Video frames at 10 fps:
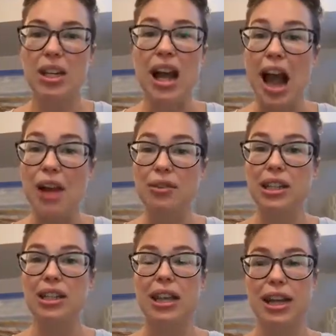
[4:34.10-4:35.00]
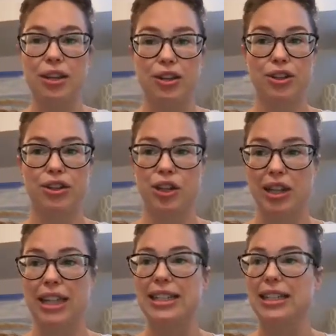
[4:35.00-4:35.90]
I really like
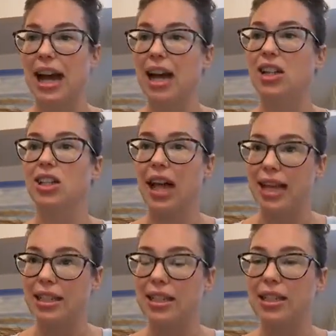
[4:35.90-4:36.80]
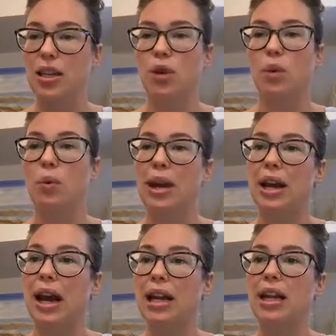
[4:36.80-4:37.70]
circuit style classes when
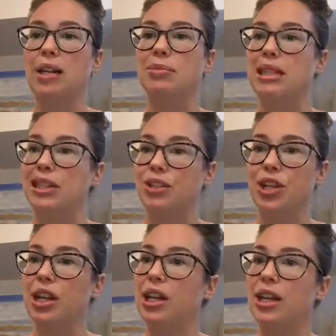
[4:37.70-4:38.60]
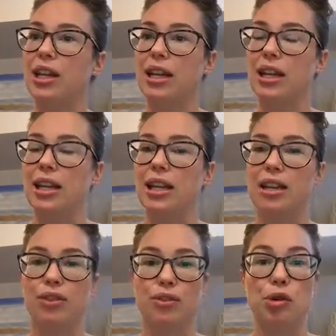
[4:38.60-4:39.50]
I am teaching
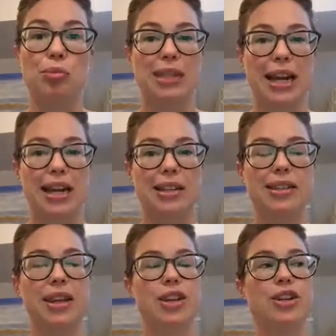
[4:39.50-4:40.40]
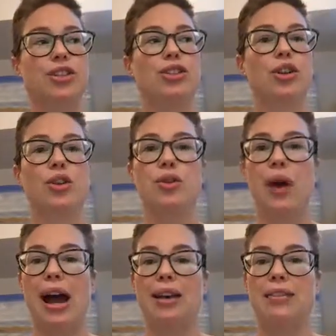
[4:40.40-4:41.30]
in group settings. So you
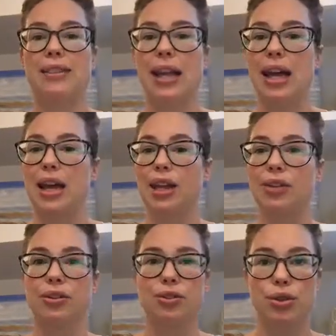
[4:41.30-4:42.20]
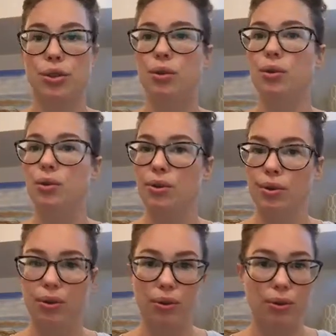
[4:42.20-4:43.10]
have, say, 2,
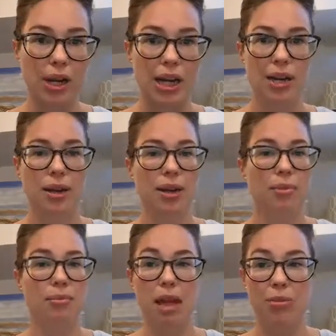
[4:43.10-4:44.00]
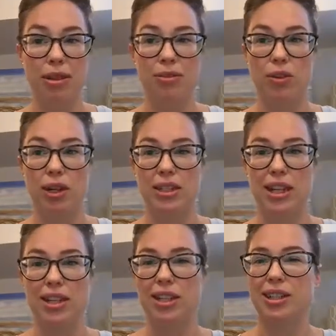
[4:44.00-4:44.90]
3, maybe 4
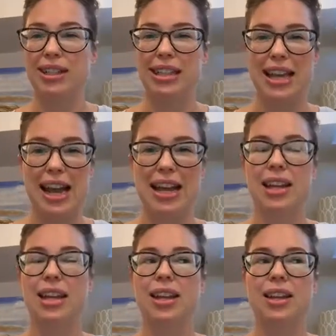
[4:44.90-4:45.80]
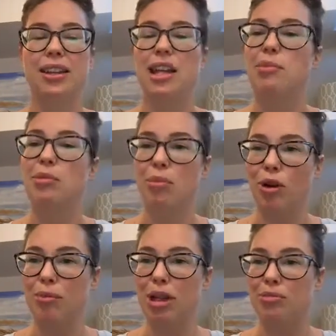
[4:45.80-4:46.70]
stations. Again, keep it
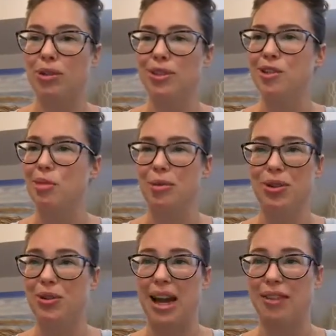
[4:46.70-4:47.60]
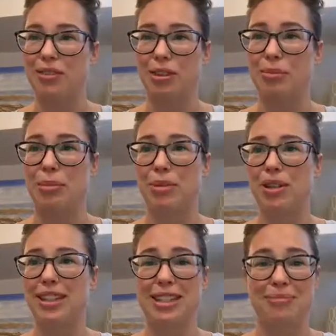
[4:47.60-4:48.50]
more minimal so people don't have to
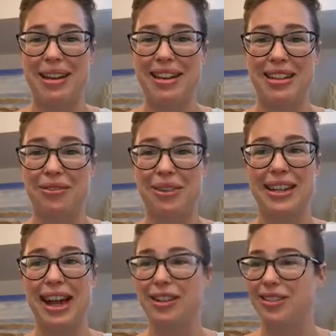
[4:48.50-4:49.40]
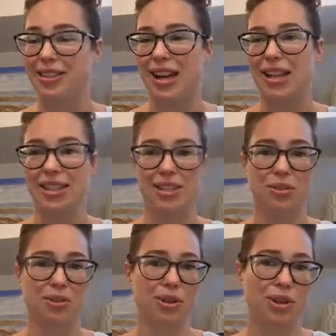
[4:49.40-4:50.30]
remember as many different exercises
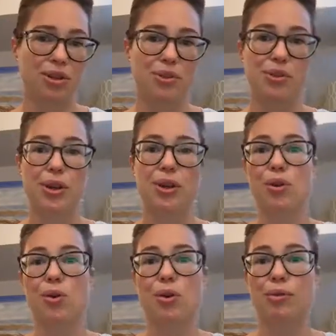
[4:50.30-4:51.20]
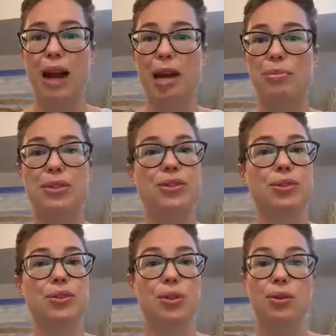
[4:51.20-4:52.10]
or cues or reps.
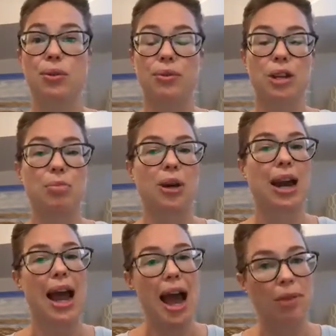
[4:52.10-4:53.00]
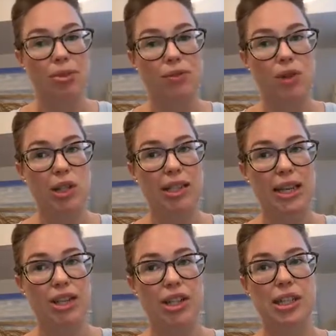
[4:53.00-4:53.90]
So 2, 3, perhaps 4
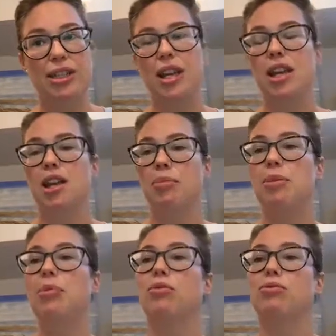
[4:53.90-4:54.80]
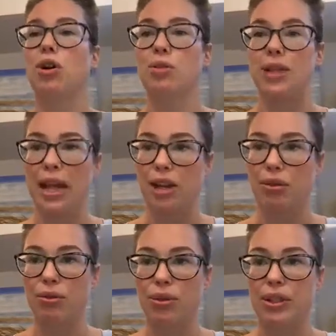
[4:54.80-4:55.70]
stations, people rotating
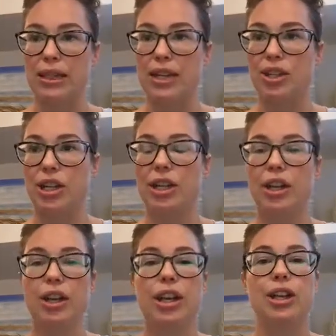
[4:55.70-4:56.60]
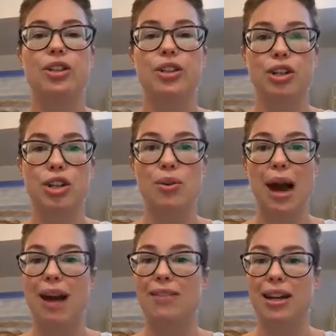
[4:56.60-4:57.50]
through the station. Ensure you
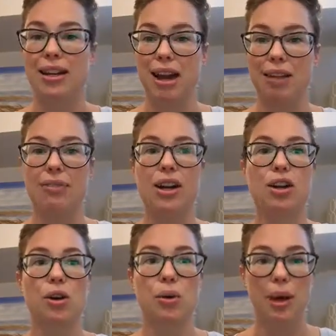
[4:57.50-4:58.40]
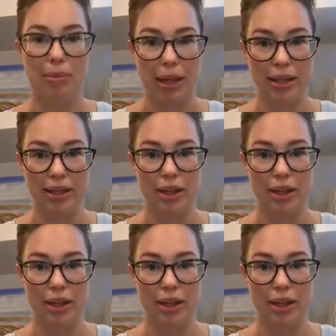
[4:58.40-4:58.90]
have enough equipment